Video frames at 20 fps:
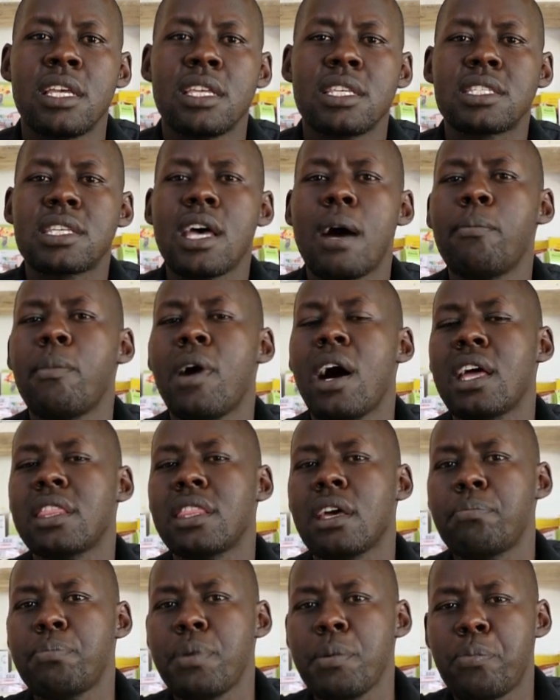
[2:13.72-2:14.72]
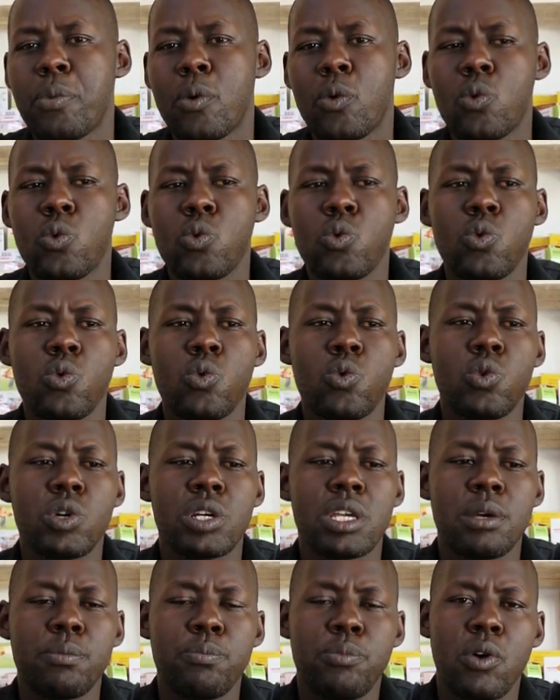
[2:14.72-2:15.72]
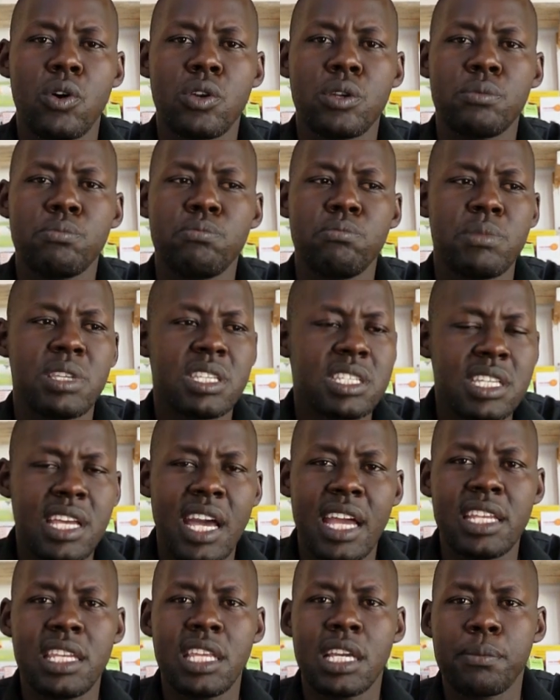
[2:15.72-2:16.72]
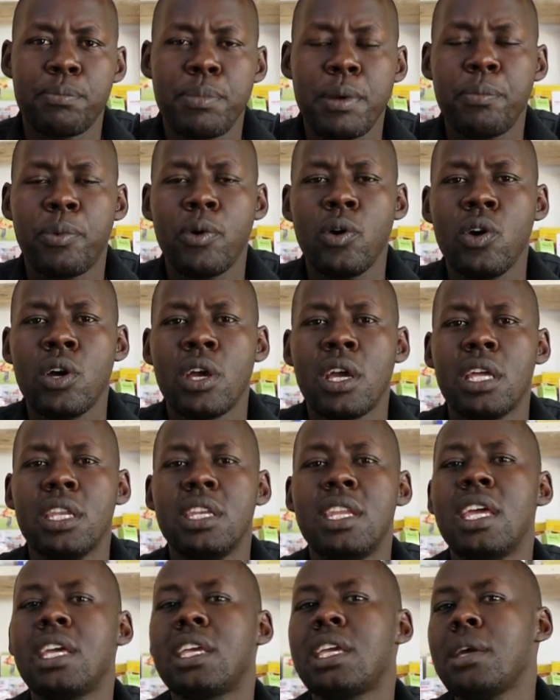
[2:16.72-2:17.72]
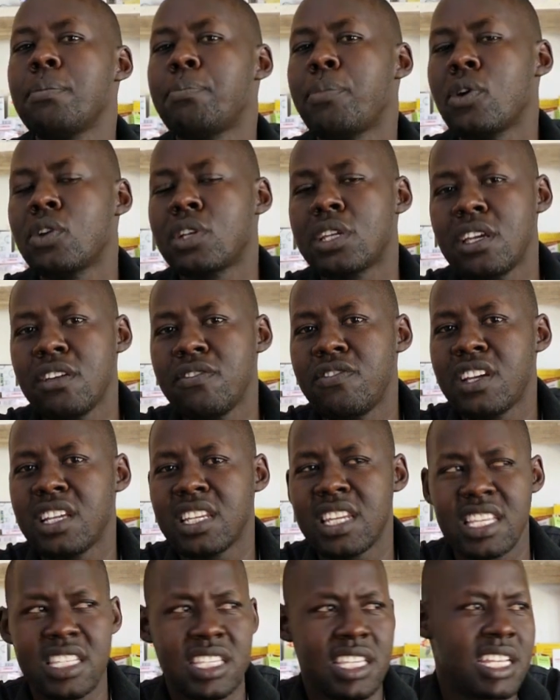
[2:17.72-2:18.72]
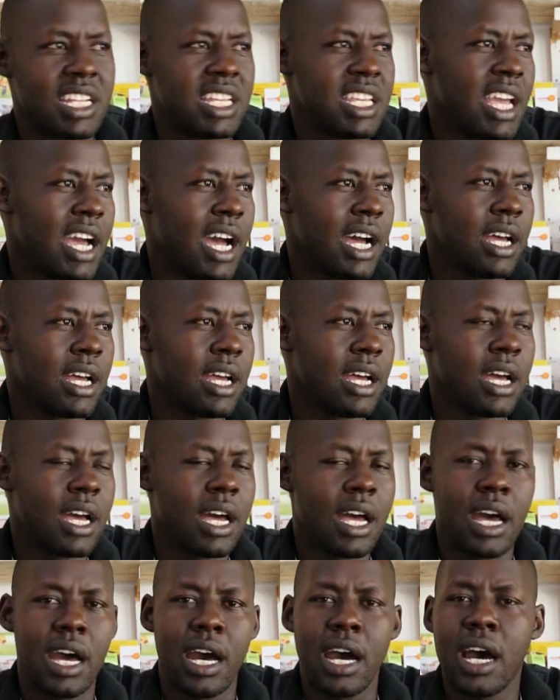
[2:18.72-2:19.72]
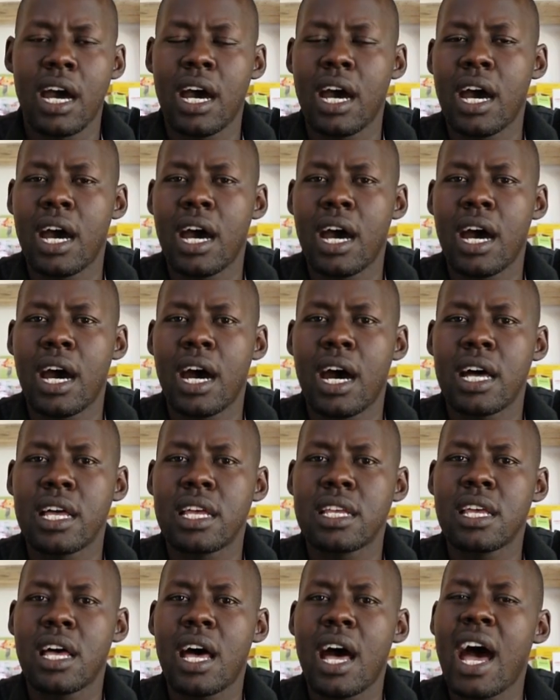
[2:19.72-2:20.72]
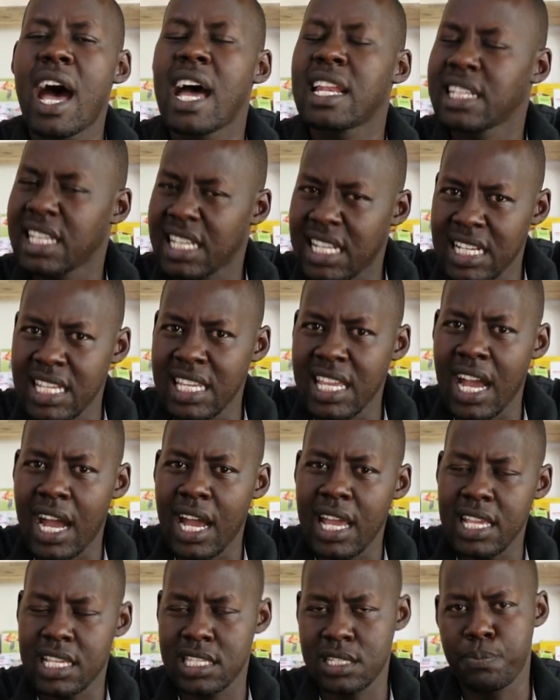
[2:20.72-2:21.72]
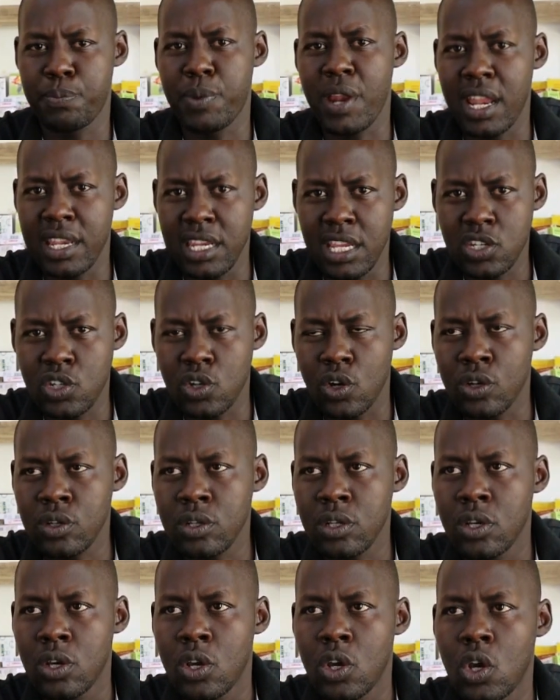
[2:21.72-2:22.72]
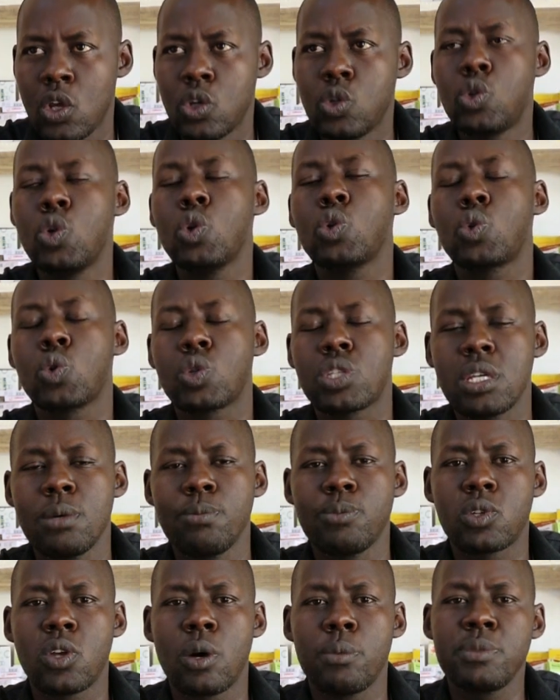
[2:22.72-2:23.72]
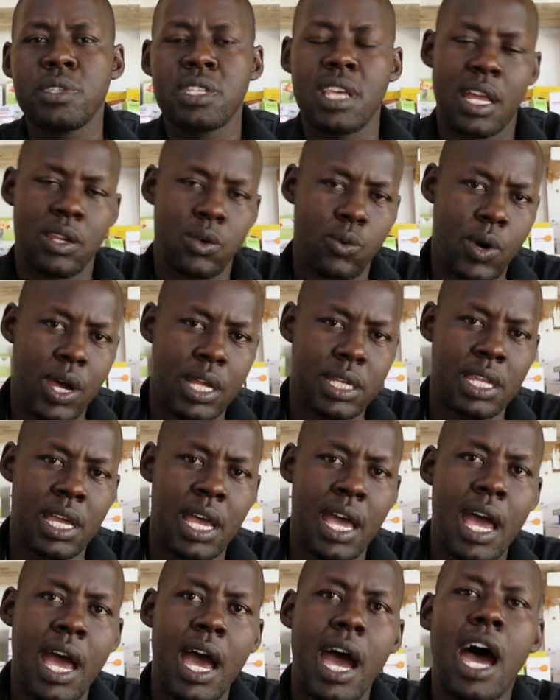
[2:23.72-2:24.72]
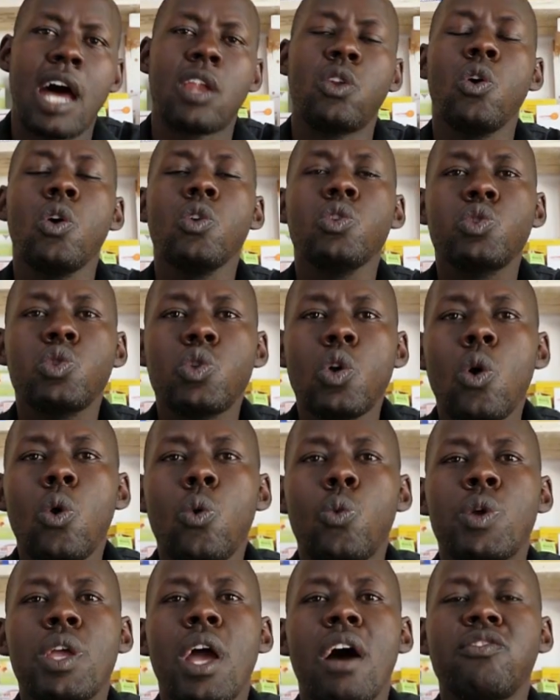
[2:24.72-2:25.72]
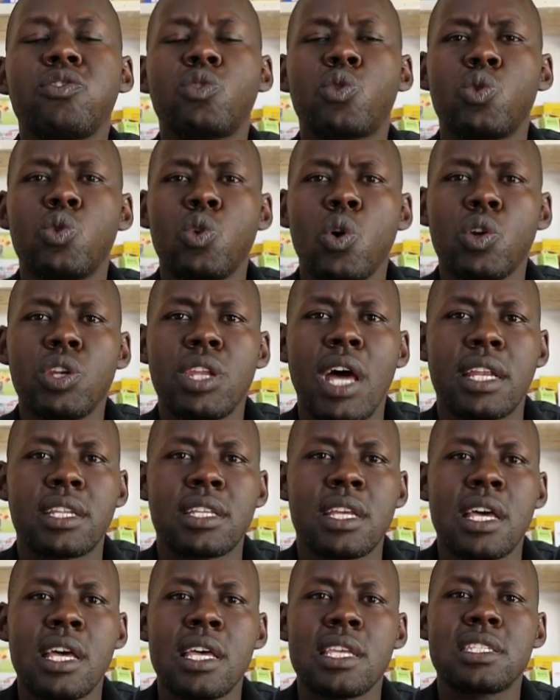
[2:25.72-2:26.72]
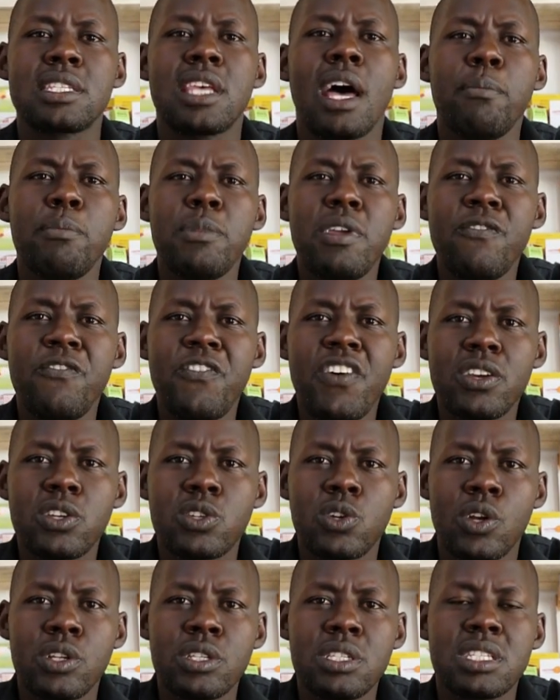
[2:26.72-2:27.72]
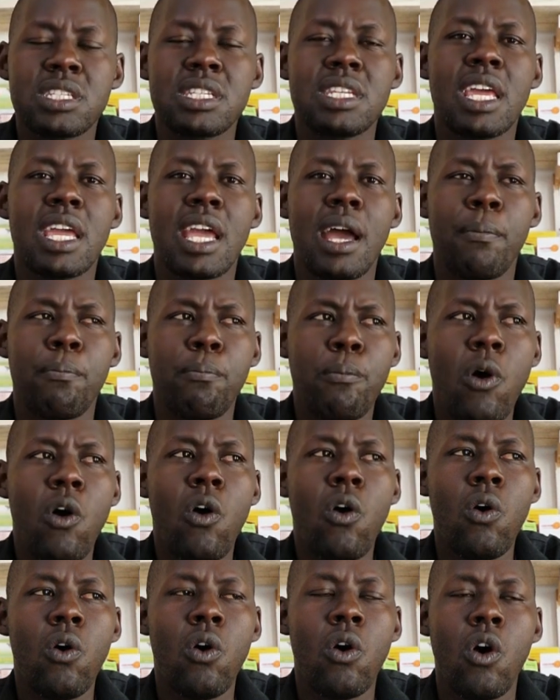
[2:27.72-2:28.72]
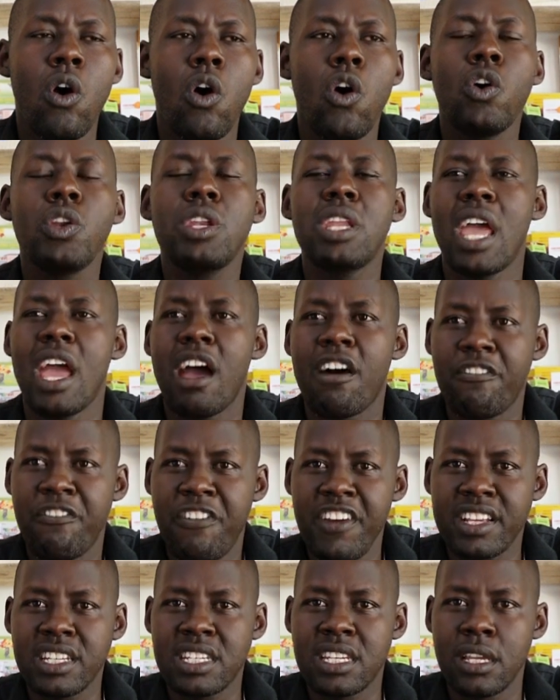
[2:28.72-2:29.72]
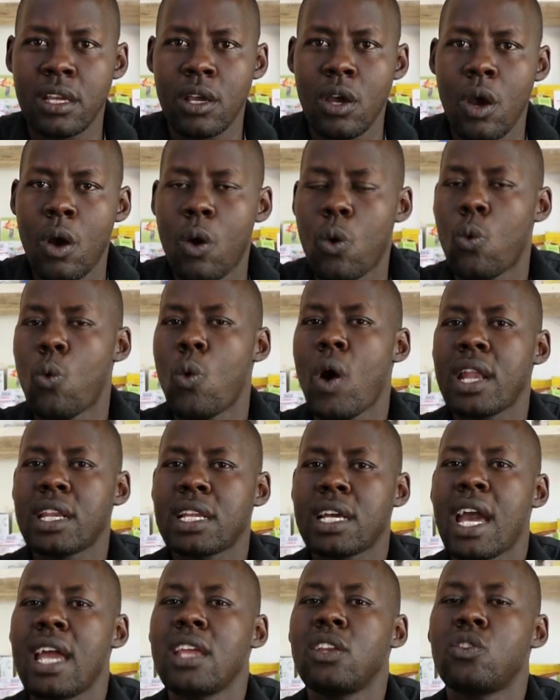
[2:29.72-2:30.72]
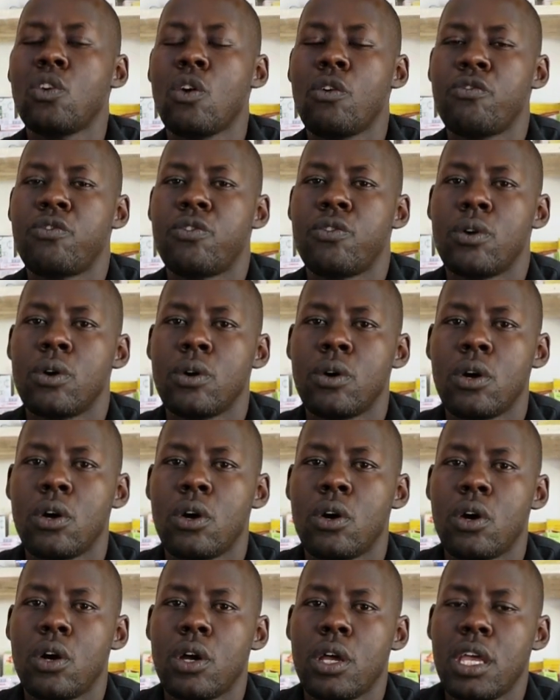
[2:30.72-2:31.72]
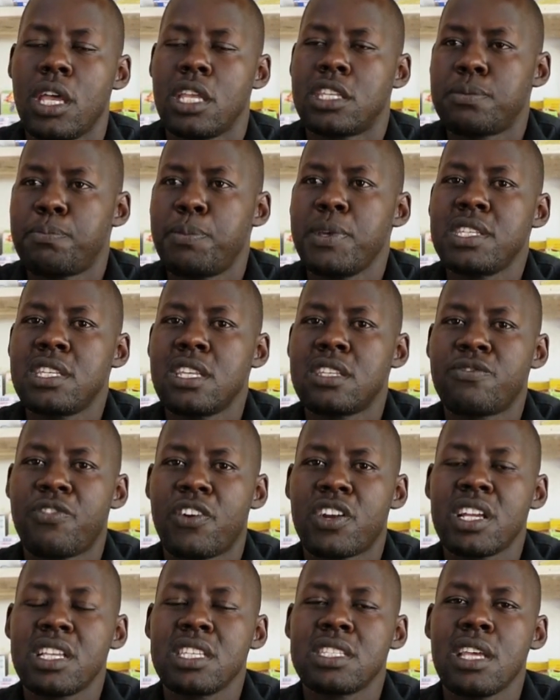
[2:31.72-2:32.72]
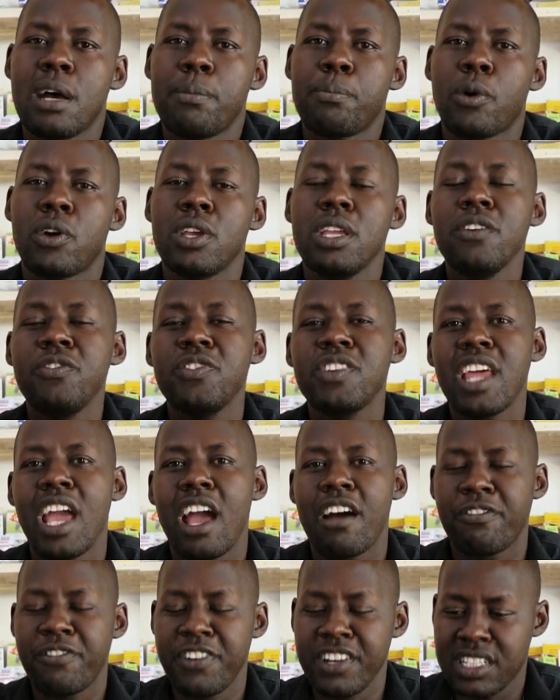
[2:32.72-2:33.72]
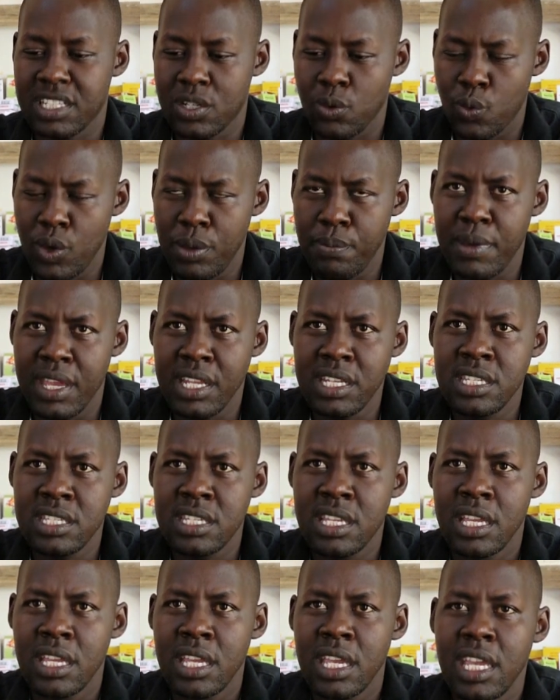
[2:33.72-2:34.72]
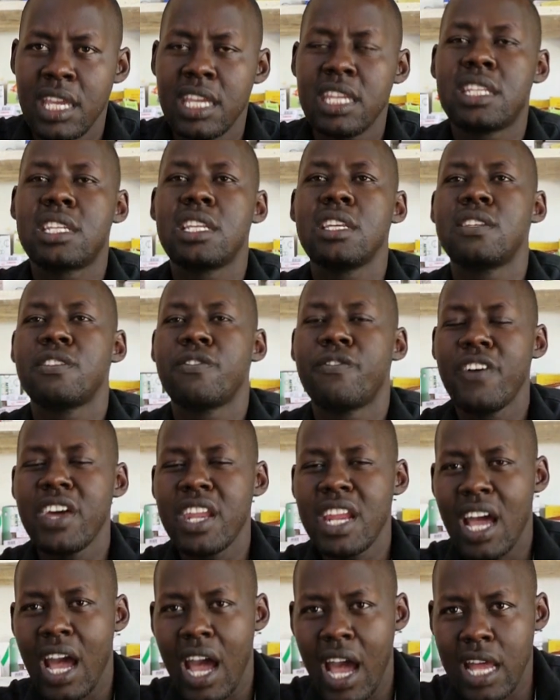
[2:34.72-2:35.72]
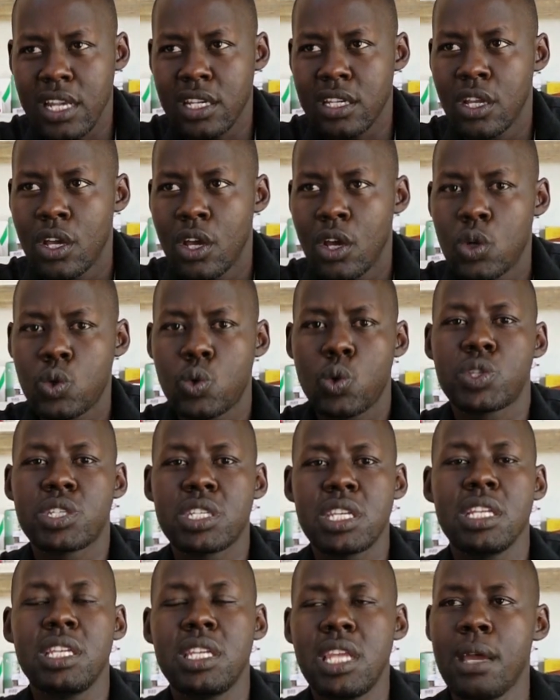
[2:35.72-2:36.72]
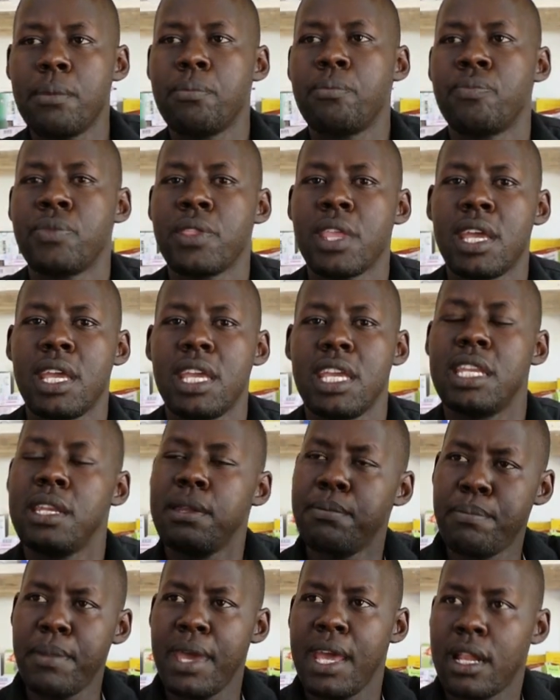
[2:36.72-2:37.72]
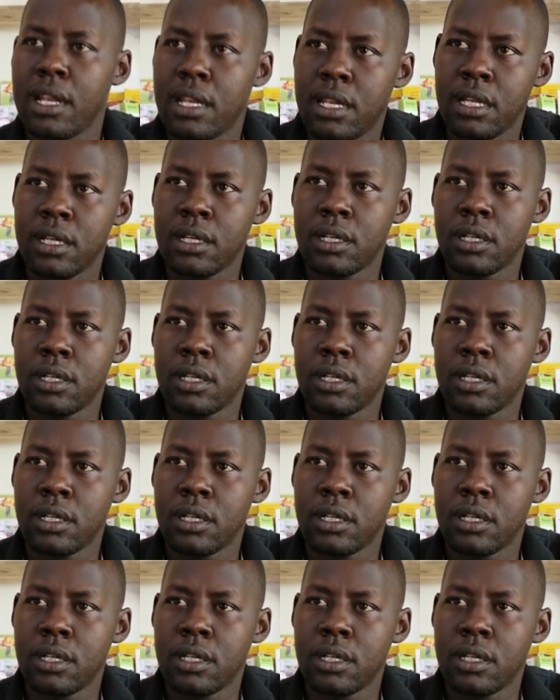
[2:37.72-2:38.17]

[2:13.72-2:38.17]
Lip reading: some other people who keep on misguiding people, they keep on giving this clear, unclear explanation due to symptoms and what. And also we have to know that some infections, they are more, or they affect one kind of a species. For example, if they affect women, it is very hard to see them in male.